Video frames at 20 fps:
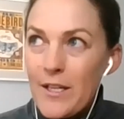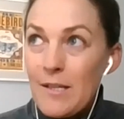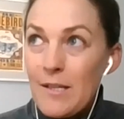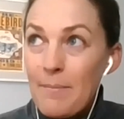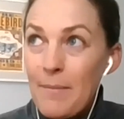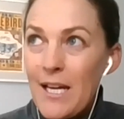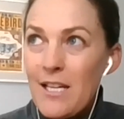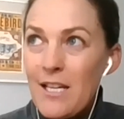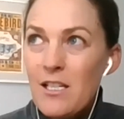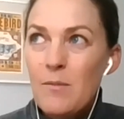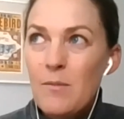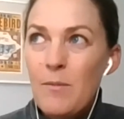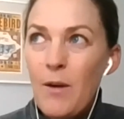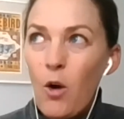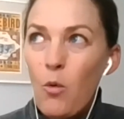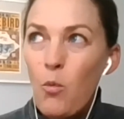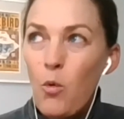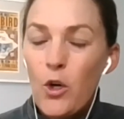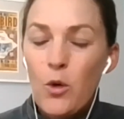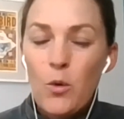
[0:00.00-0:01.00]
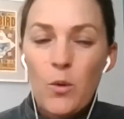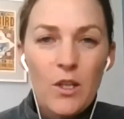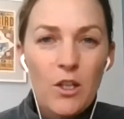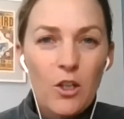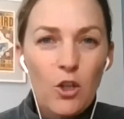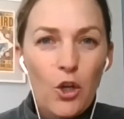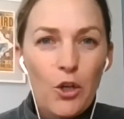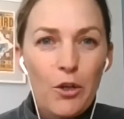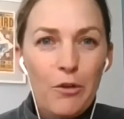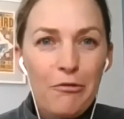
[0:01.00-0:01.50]
amazes me. I work with a
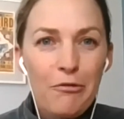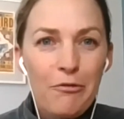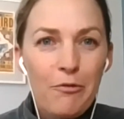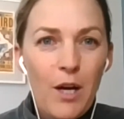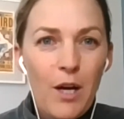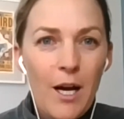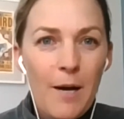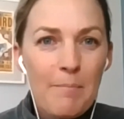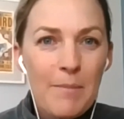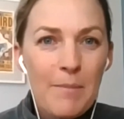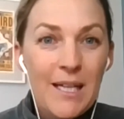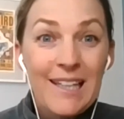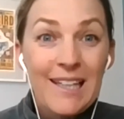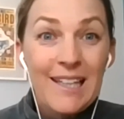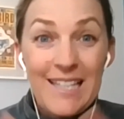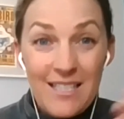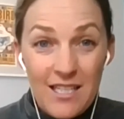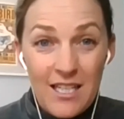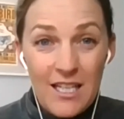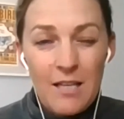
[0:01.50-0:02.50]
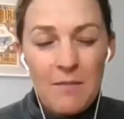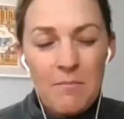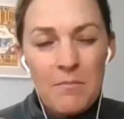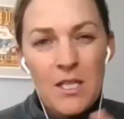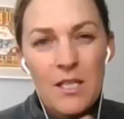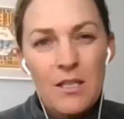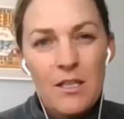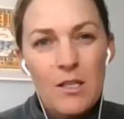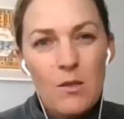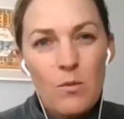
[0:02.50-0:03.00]
lot of elite teams,
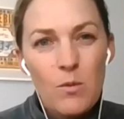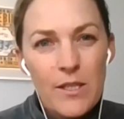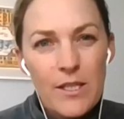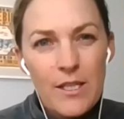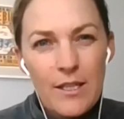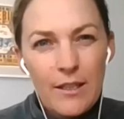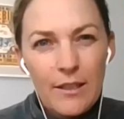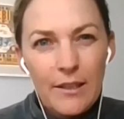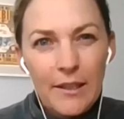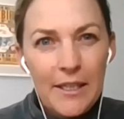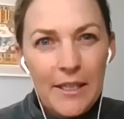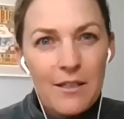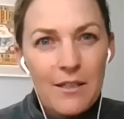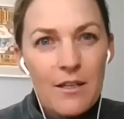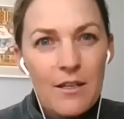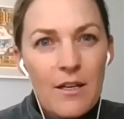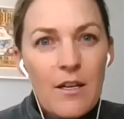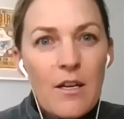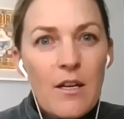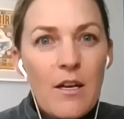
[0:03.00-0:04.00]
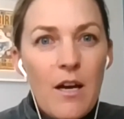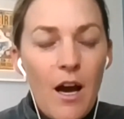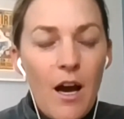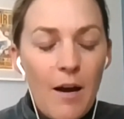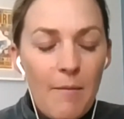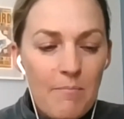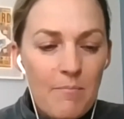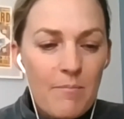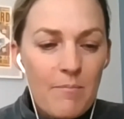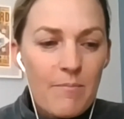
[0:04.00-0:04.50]
and this was an elite
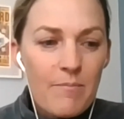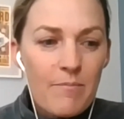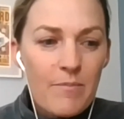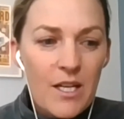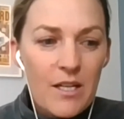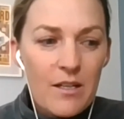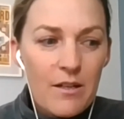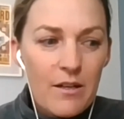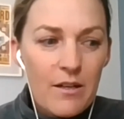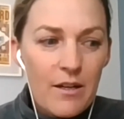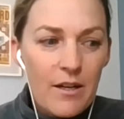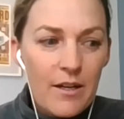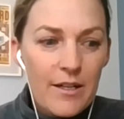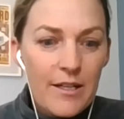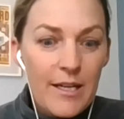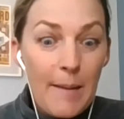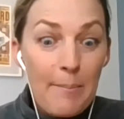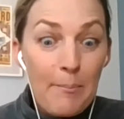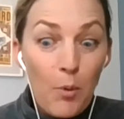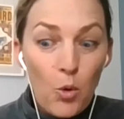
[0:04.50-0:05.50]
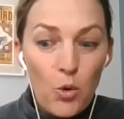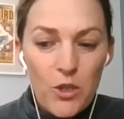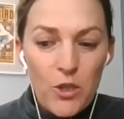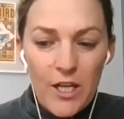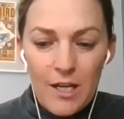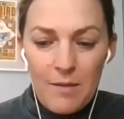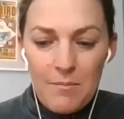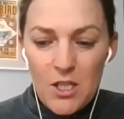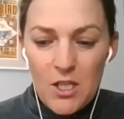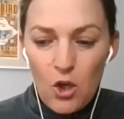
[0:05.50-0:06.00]
netball
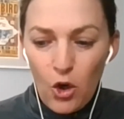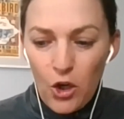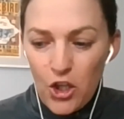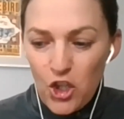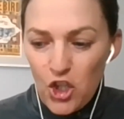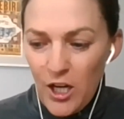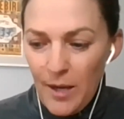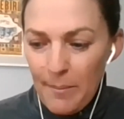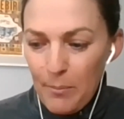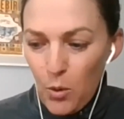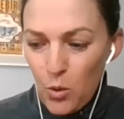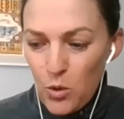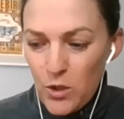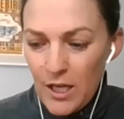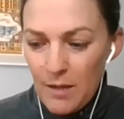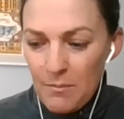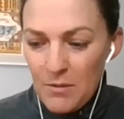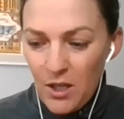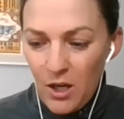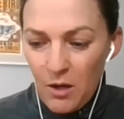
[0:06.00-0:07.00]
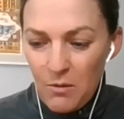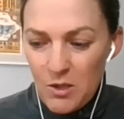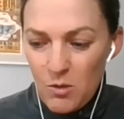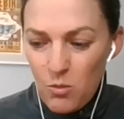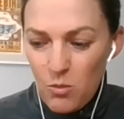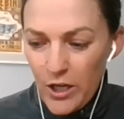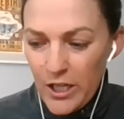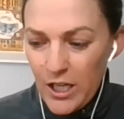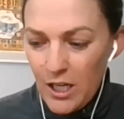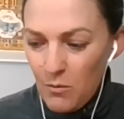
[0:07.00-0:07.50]
team, Scottish netball team that I was
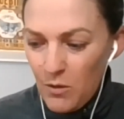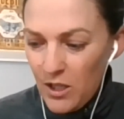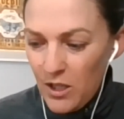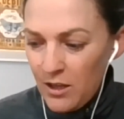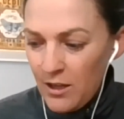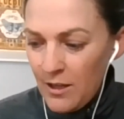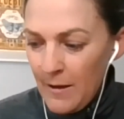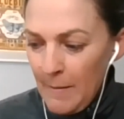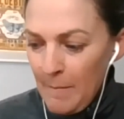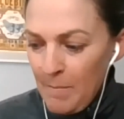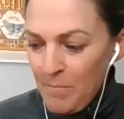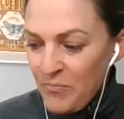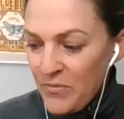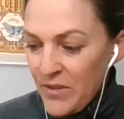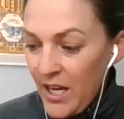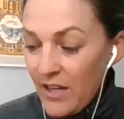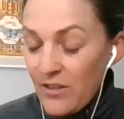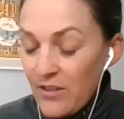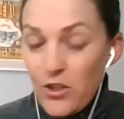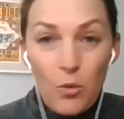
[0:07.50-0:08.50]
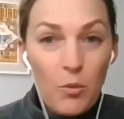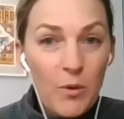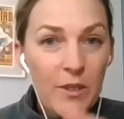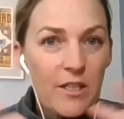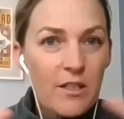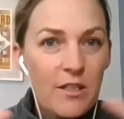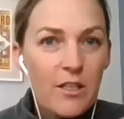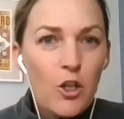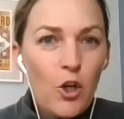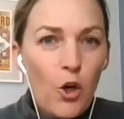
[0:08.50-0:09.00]
working with. And so
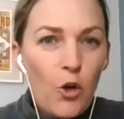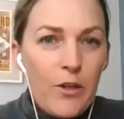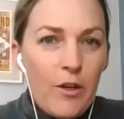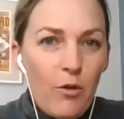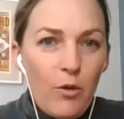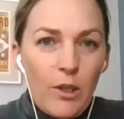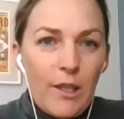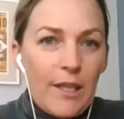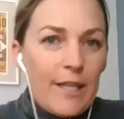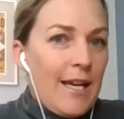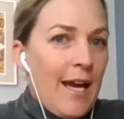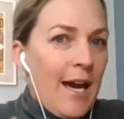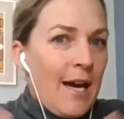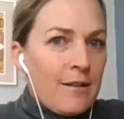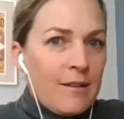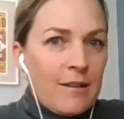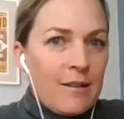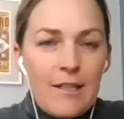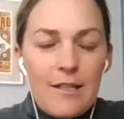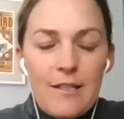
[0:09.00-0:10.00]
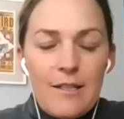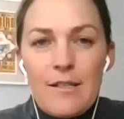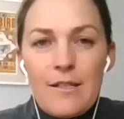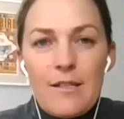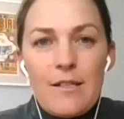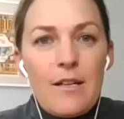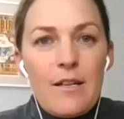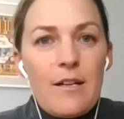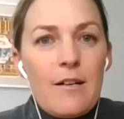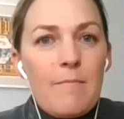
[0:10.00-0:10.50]
they're elite
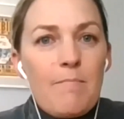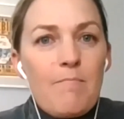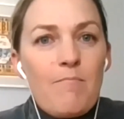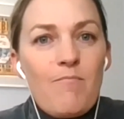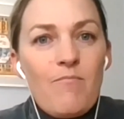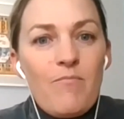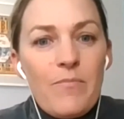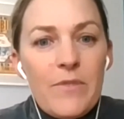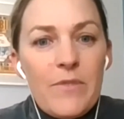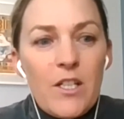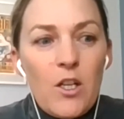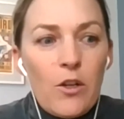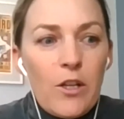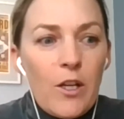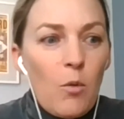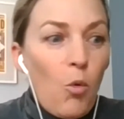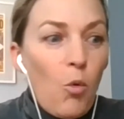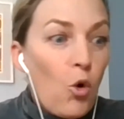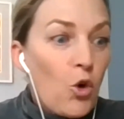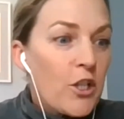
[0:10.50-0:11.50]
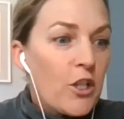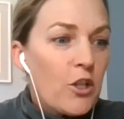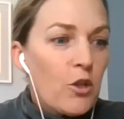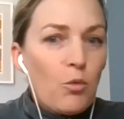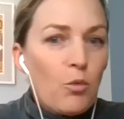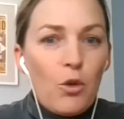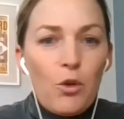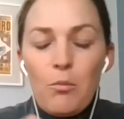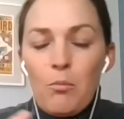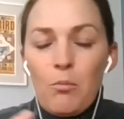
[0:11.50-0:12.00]
athletes. They walked in the
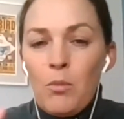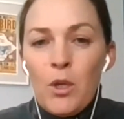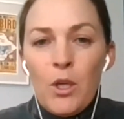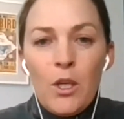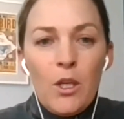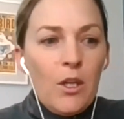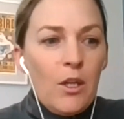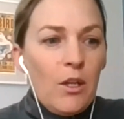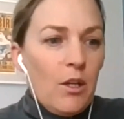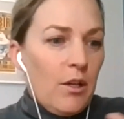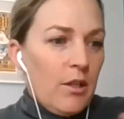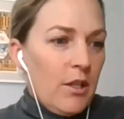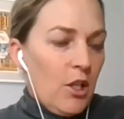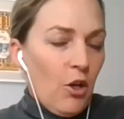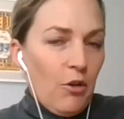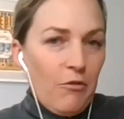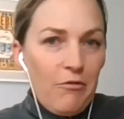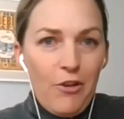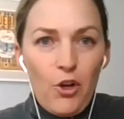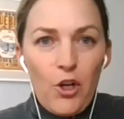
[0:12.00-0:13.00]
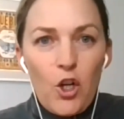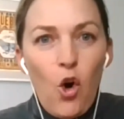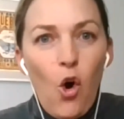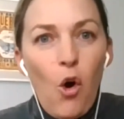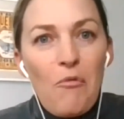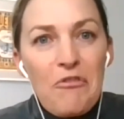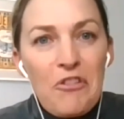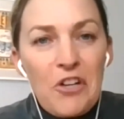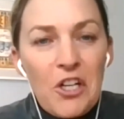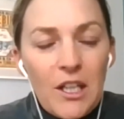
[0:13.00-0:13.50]
room, very
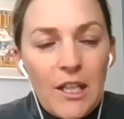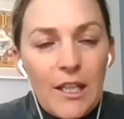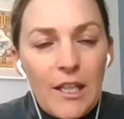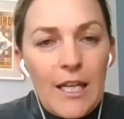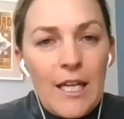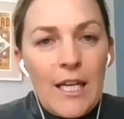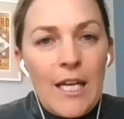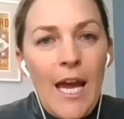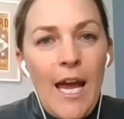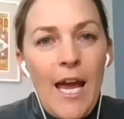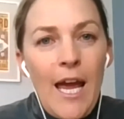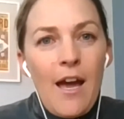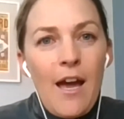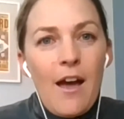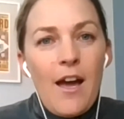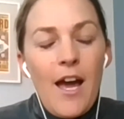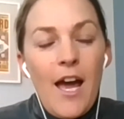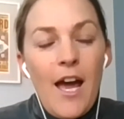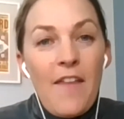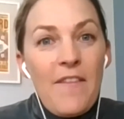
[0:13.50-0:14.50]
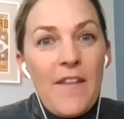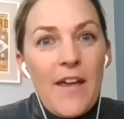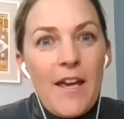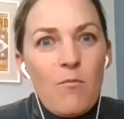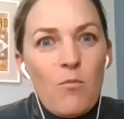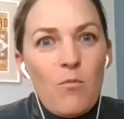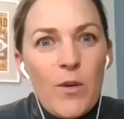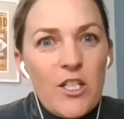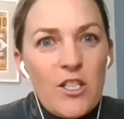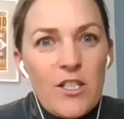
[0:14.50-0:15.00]
confidently. And
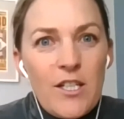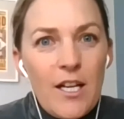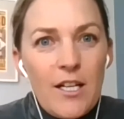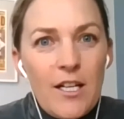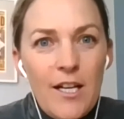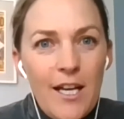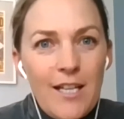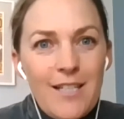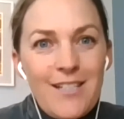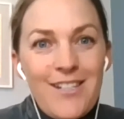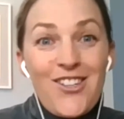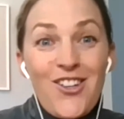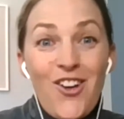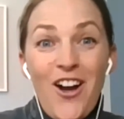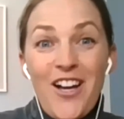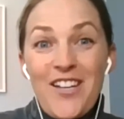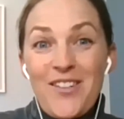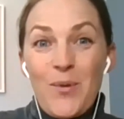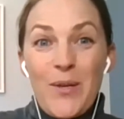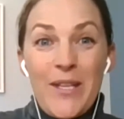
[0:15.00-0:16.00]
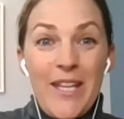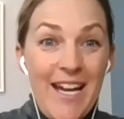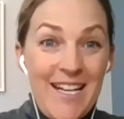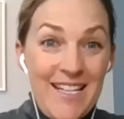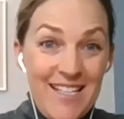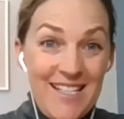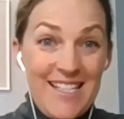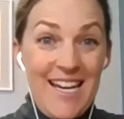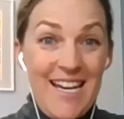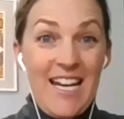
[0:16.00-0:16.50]
then we just had an exercise where they had
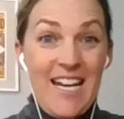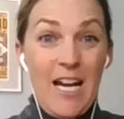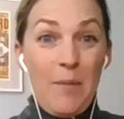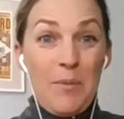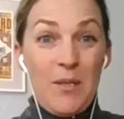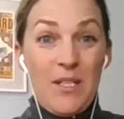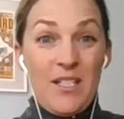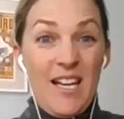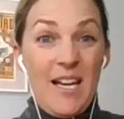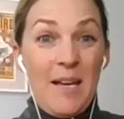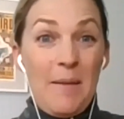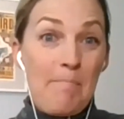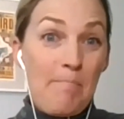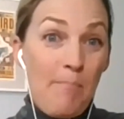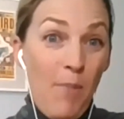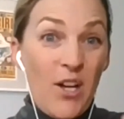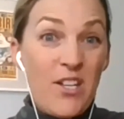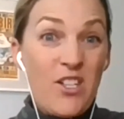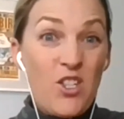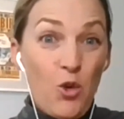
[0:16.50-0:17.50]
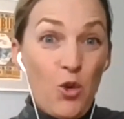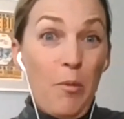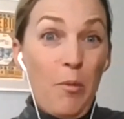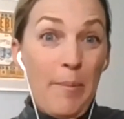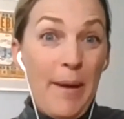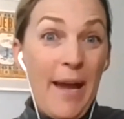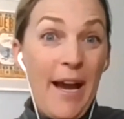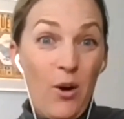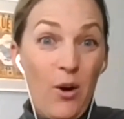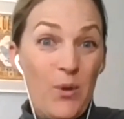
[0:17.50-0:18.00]
to stand up and say, "My
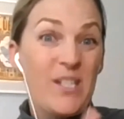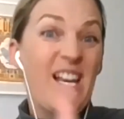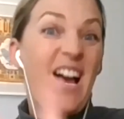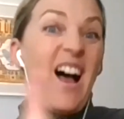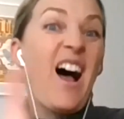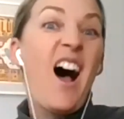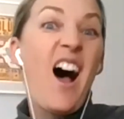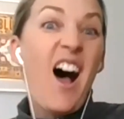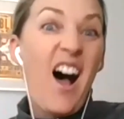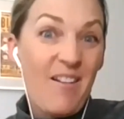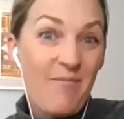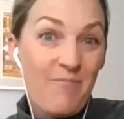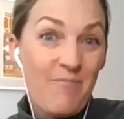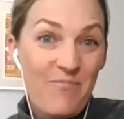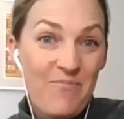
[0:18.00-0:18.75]
superpowers are."